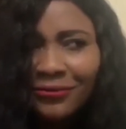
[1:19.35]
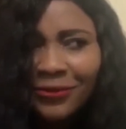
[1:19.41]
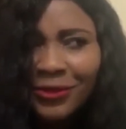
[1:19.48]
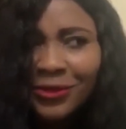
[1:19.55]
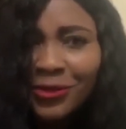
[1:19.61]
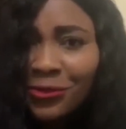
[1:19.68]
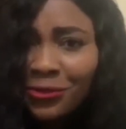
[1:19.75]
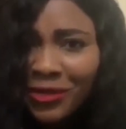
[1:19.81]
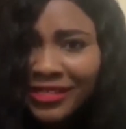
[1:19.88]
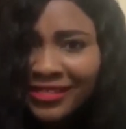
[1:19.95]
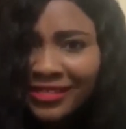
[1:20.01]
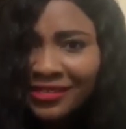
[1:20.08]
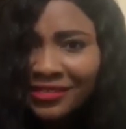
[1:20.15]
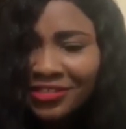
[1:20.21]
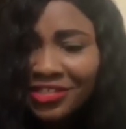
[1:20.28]
For no
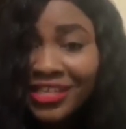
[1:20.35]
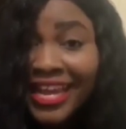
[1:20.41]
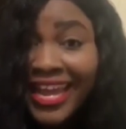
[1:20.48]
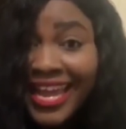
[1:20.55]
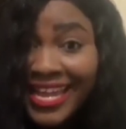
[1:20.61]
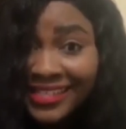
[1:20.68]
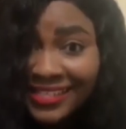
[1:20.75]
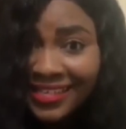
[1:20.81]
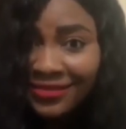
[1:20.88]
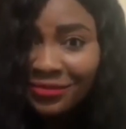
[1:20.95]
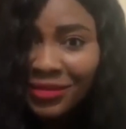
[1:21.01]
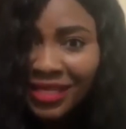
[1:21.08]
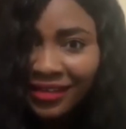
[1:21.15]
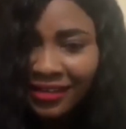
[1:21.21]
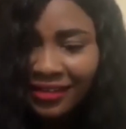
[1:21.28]
reason, she hated
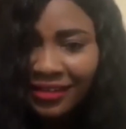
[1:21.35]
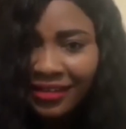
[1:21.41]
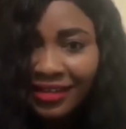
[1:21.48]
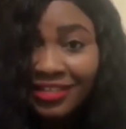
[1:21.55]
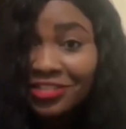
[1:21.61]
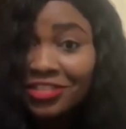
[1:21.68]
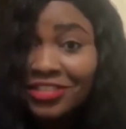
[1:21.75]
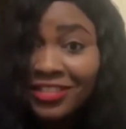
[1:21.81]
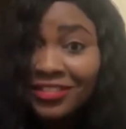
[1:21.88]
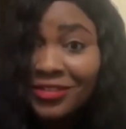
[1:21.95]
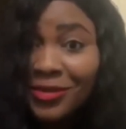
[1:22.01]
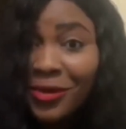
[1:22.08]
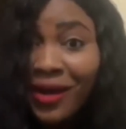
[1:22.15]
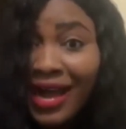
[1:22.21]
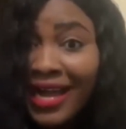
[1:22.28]
me, and she did
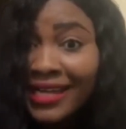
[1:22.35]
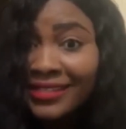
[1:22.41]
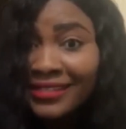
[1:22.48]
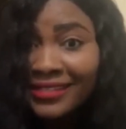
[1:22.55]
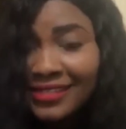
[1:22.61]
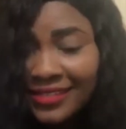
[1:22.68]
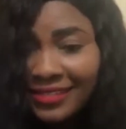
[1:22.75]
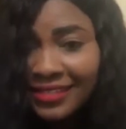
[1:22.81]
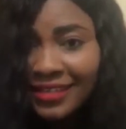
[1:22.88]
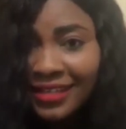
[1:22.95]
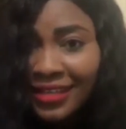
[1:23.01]
not hide it.